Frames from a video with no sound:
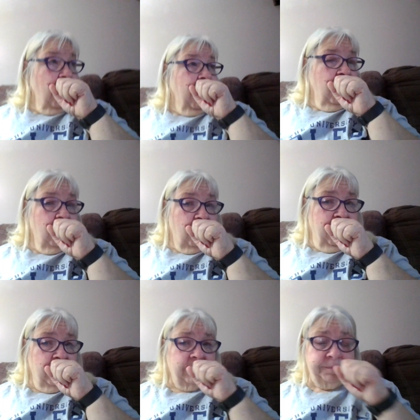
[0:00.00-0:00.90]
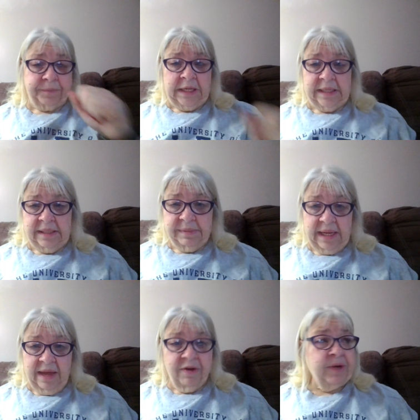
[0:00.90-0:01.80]
and it seems
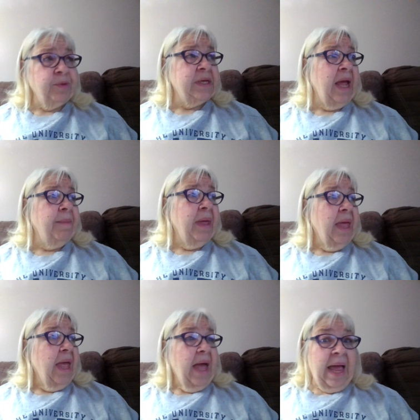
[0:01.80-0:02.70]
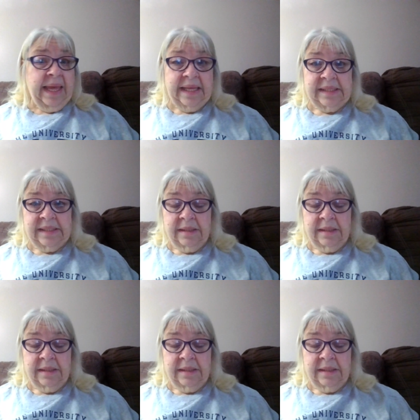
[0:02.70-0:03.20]
like every time I get